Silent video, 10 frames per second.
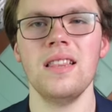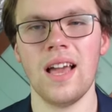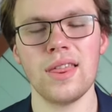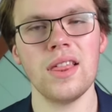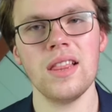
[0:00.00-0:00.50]

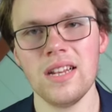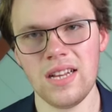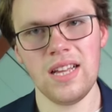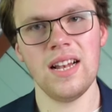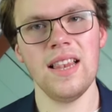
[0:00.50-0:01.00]
I think they
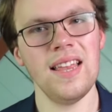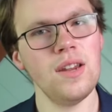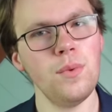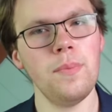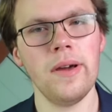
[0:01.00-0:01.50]
did get a
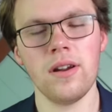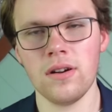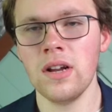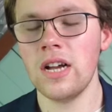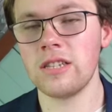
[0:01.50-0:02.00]
little bit
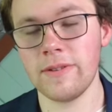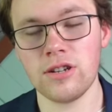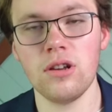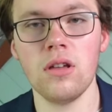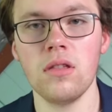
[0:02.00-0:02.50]
better,
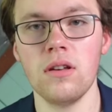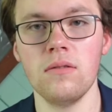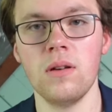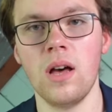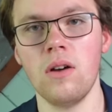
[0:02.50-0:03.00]
especially on the
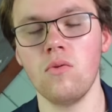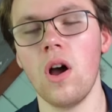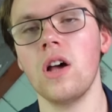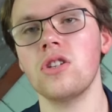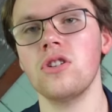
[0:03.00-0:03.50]
uh,
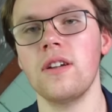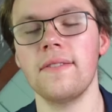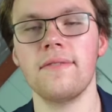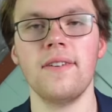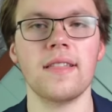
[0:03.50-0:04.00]
roster,
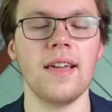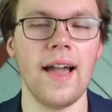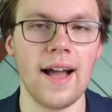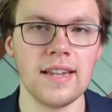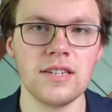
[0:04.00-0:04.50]
given the fact they
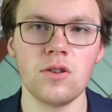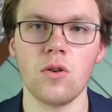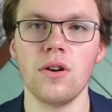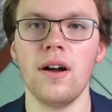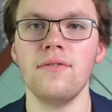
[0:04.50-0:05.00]
add
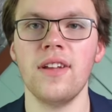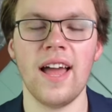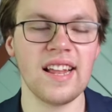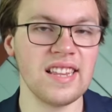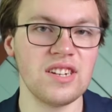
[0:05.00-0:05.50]
Zadorov, they
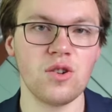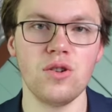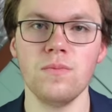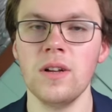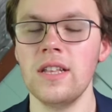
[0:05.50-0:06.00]
add
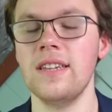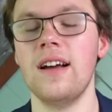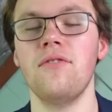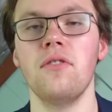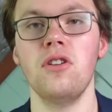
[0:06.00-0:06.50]
Lindholm, they
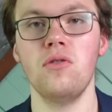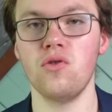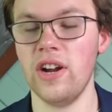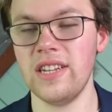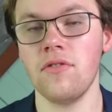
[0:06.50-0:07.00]
now have a
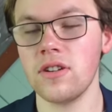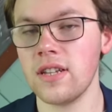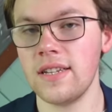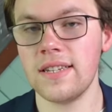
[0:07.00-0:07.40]
great first line